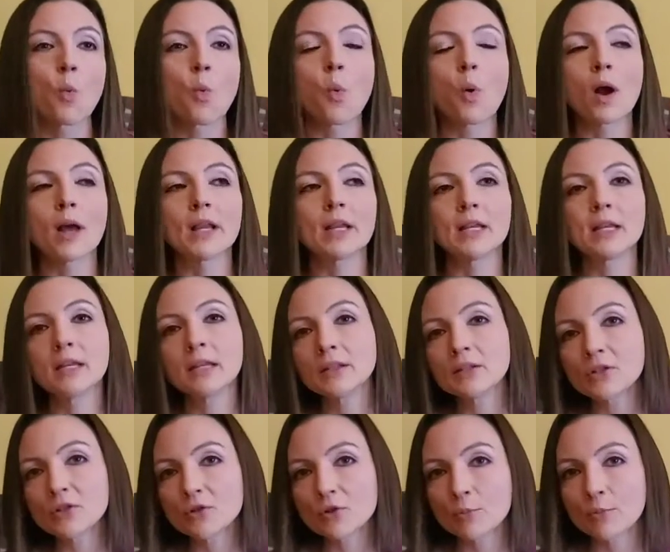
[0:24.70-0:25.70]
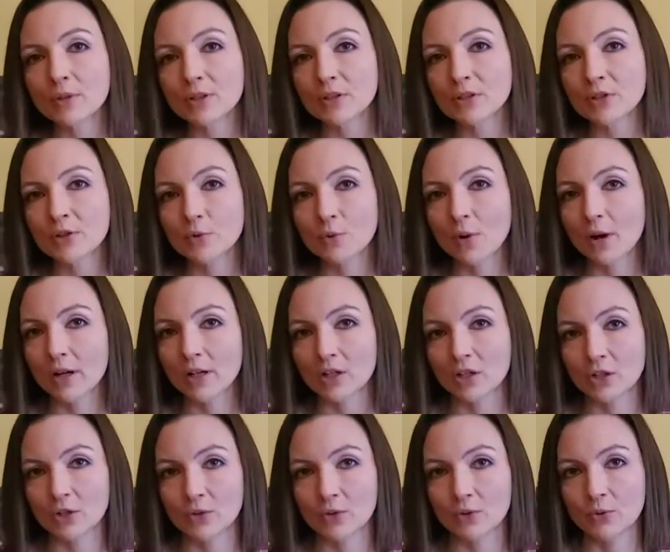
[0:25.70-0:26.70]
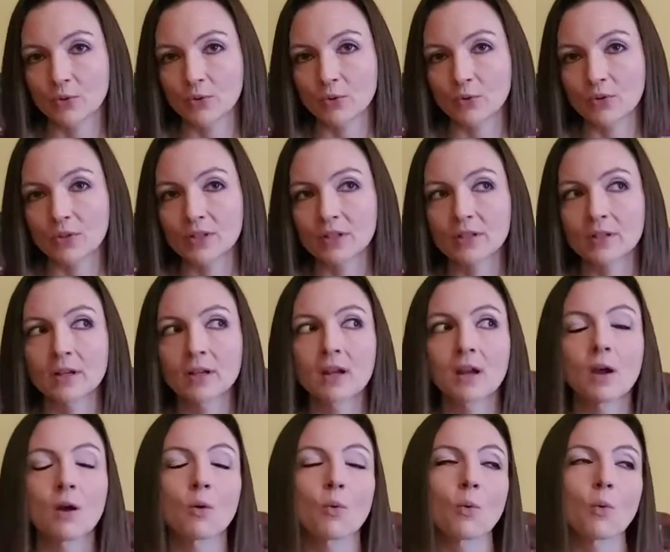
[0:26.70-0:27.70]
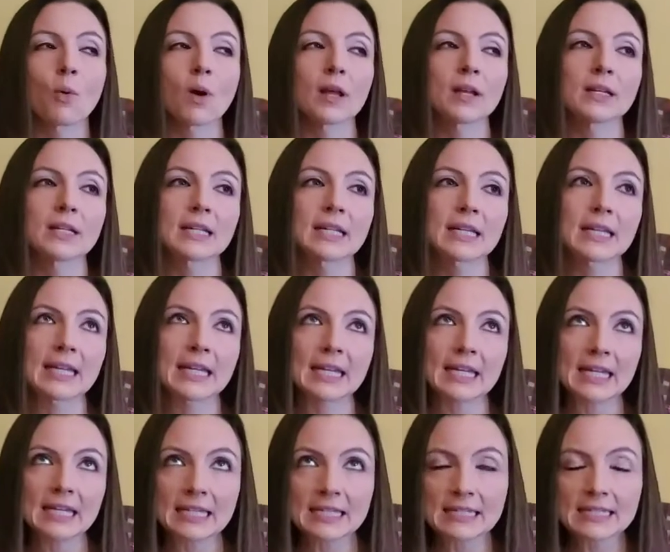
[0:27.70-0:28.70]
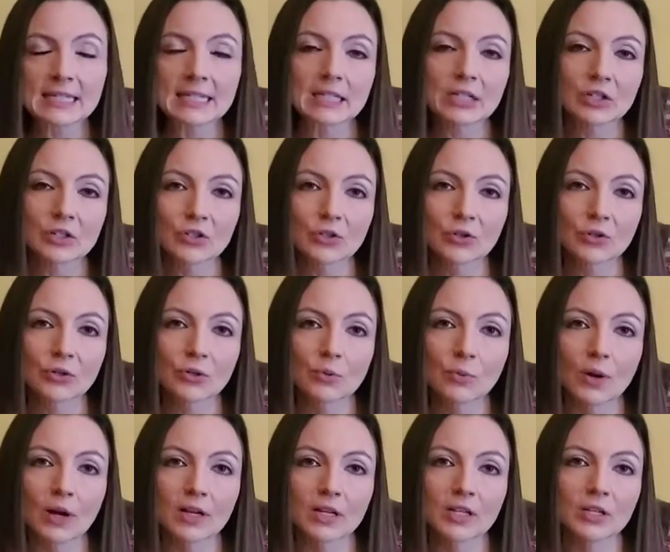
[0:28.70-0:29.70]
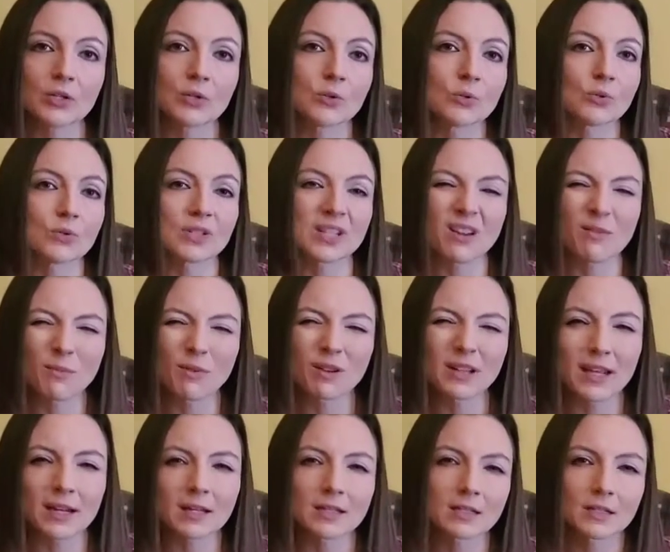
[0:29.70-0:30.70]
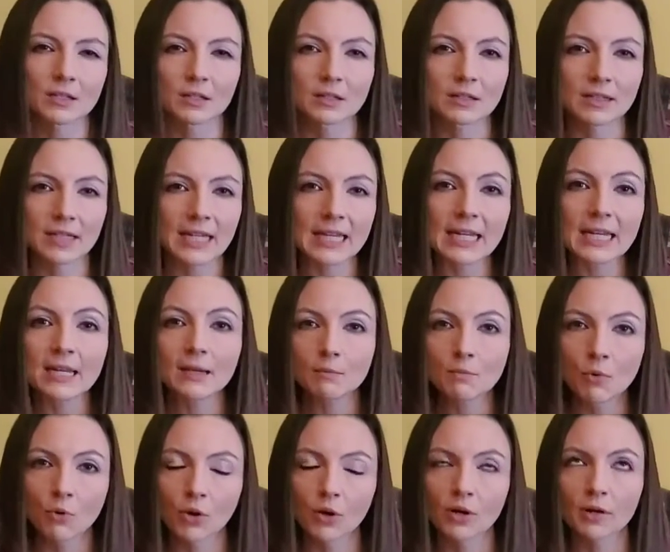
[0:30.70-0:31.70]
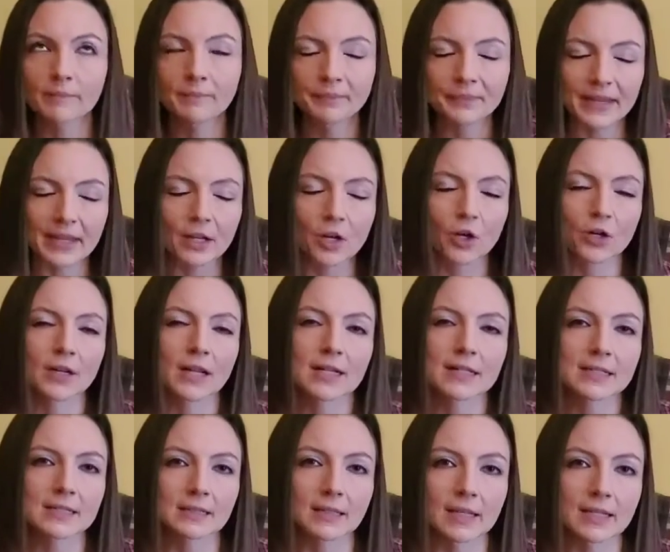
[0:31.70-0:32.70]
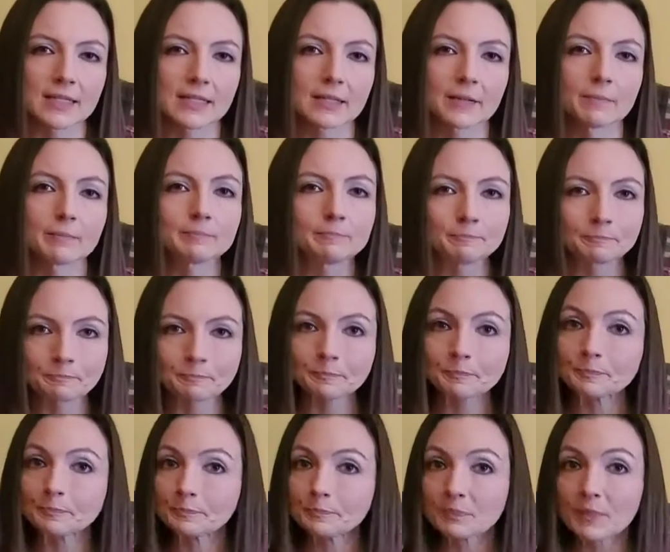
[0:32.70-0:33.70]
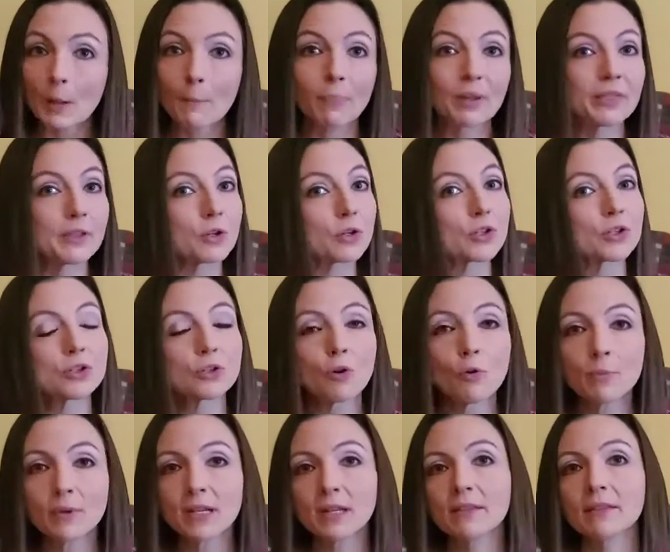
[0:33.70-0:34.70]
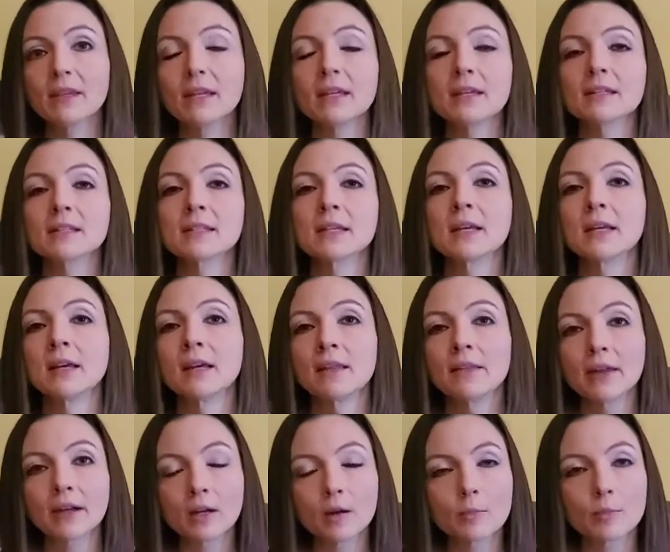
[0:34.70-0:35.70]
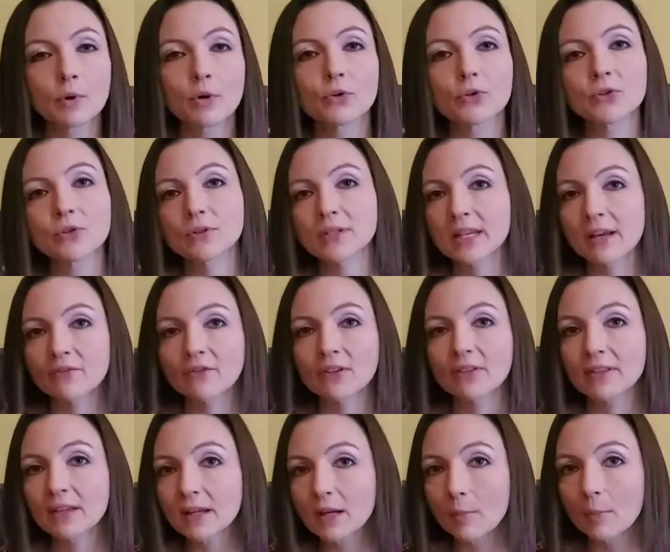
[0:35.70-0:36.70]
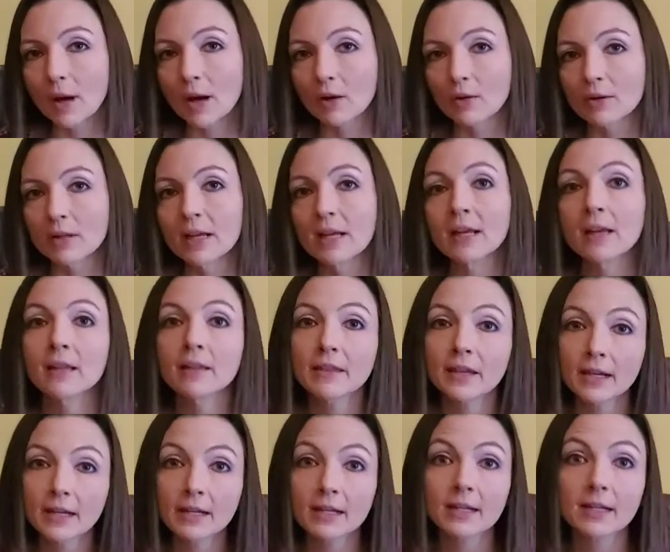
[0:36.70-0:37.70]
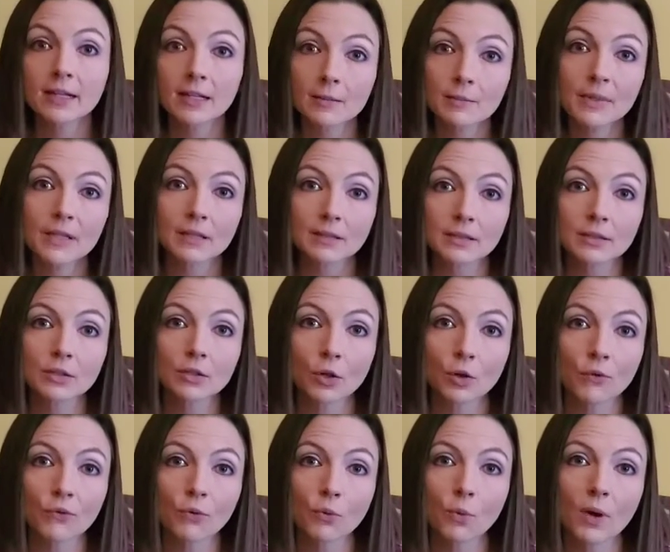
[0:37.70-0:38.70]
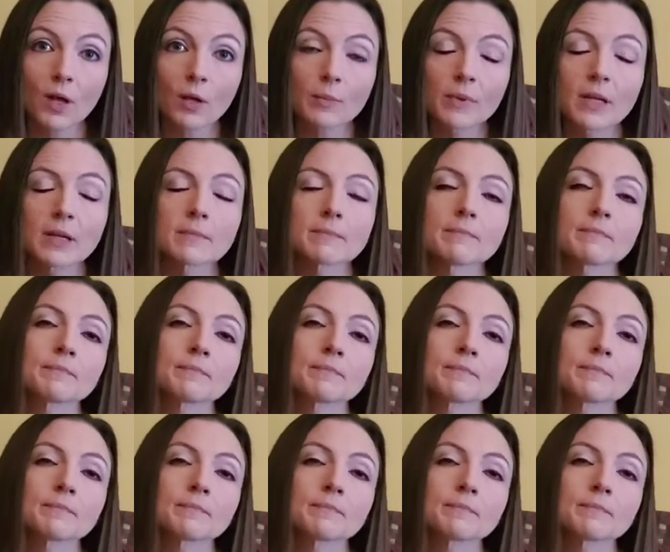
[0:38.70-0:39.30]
what instruments you want to use, what key signature you want to use, and we'll get into key more in our next lesson. But there are so many things that composers have to think about that it can be a little overwhelming.